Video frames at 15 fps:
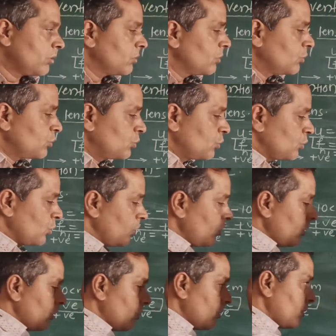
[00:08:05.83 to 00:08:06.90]

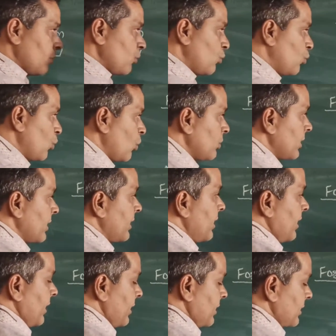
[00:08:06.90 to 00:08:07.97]
So,
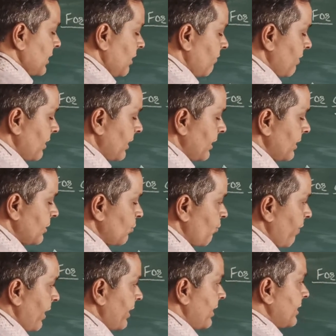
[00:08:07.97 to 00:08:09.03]
though it is given it is
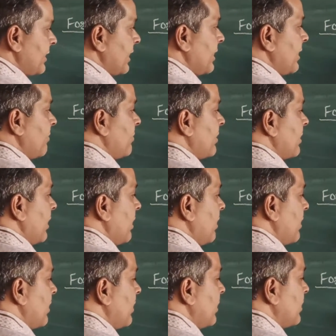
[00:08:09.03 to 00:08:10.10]
20
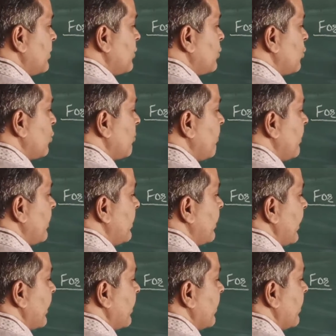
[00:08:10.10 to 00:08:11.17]
centimeter, it should be
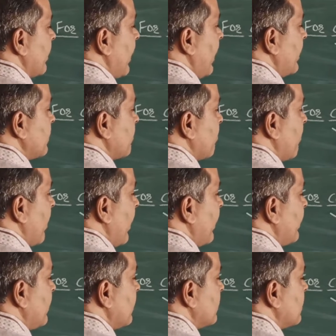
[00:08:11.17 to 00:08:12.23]
taken as
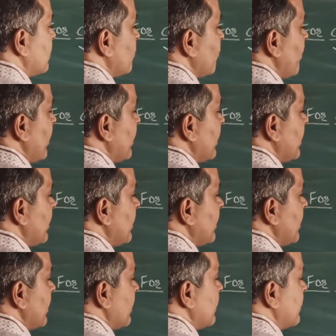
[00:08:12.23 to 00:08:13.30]
minus
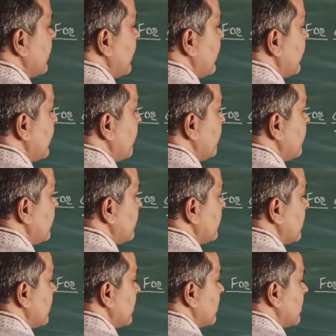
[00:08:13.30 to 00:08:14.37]
20
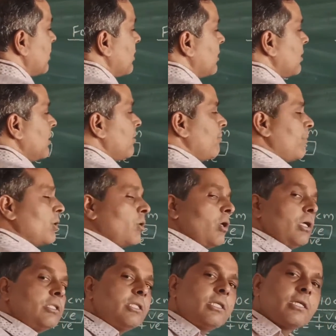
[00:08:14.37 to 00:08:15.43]
centimeters
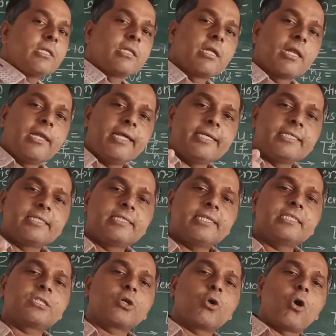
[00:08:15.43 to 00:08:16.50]
because the lens is